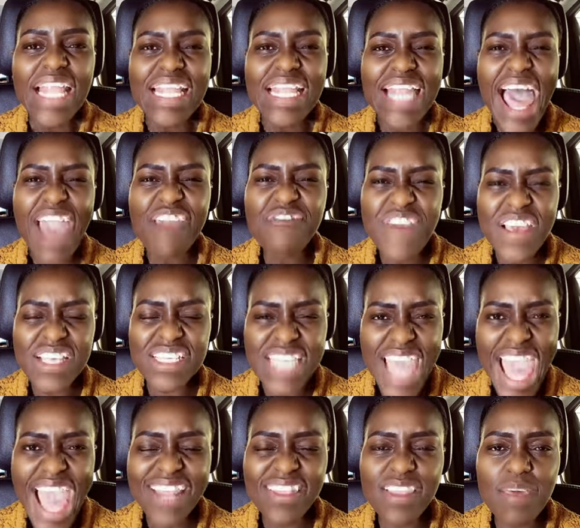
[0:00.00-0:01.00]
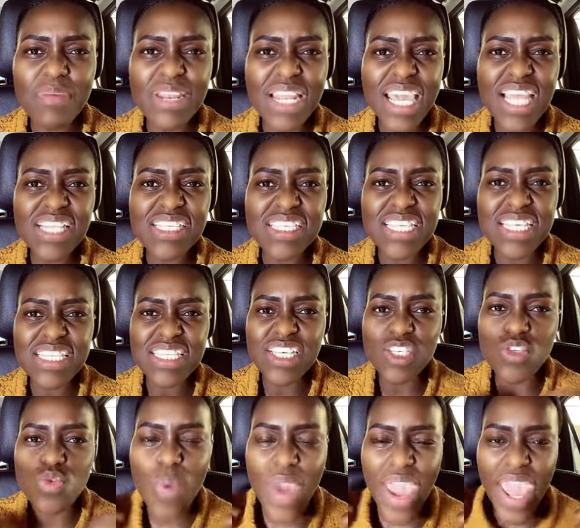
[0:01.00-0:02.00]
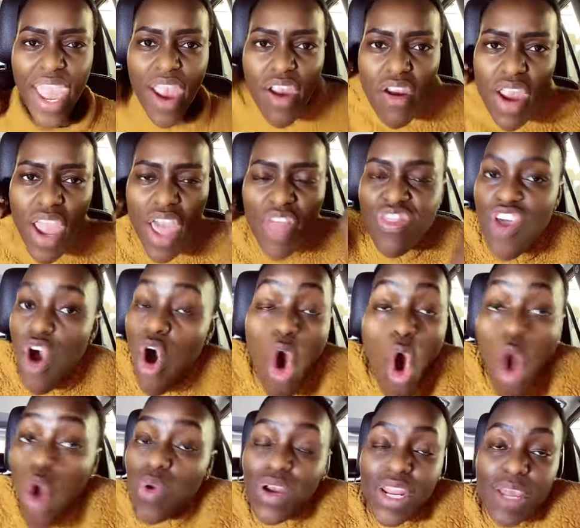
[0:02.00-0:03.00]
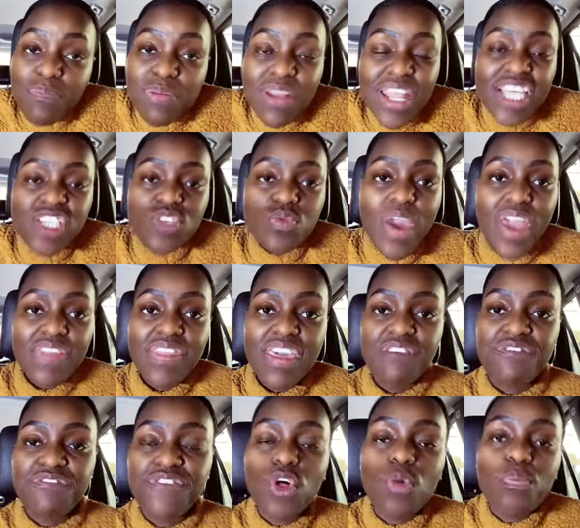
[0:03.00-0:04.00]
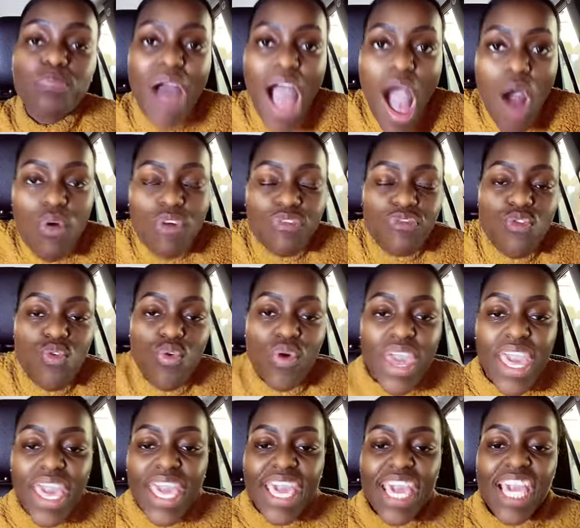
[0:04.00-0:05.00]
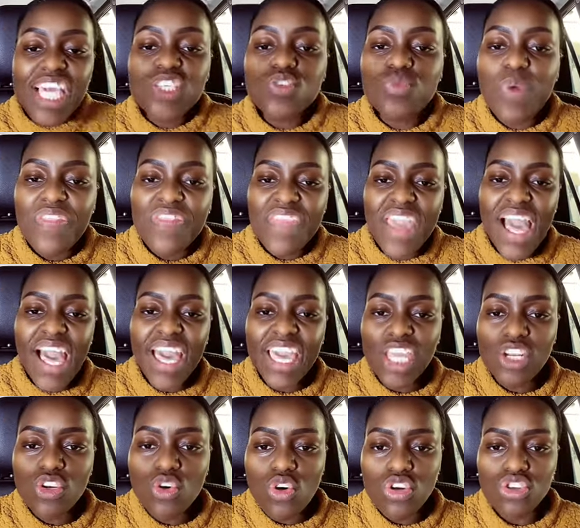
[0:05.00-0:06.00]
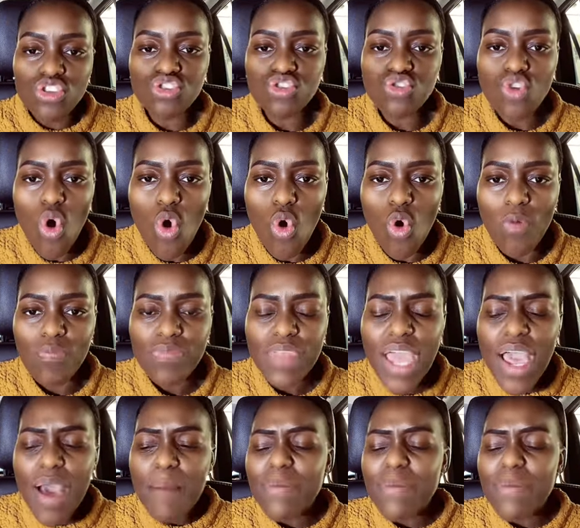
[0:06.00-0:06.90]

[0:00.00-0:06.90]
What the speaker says: Life has had them in instances where the only place where they feel powerful is when they are in control.